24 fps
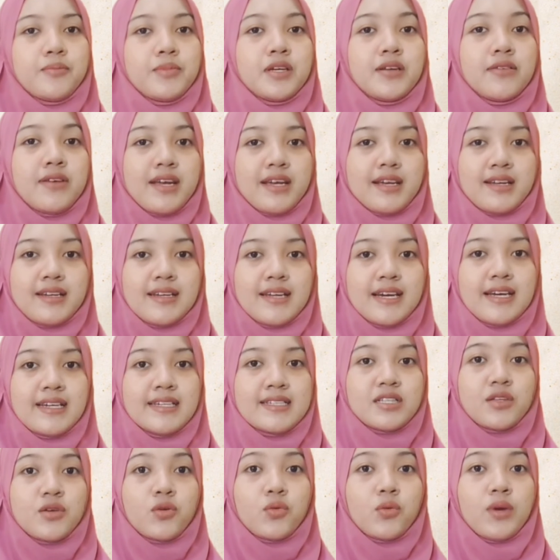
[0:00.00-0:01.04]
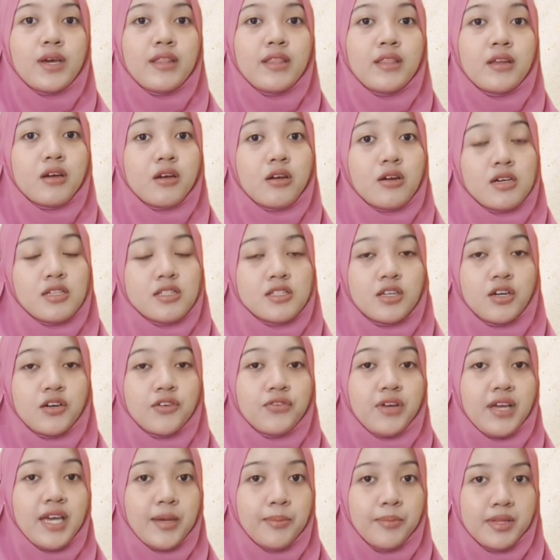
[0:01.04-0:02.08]
be recognized when the cost
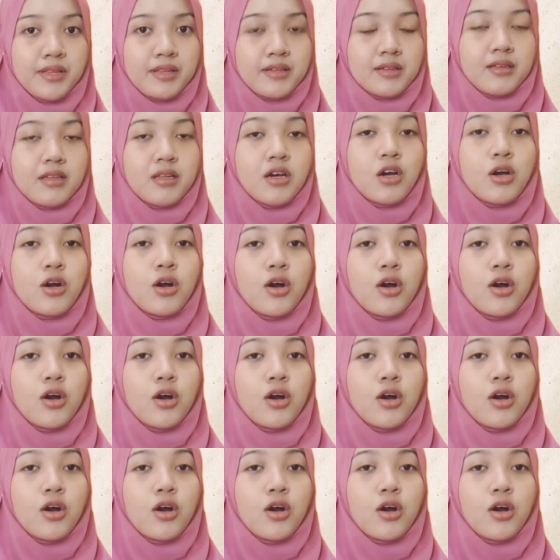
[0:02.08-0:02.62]
of capital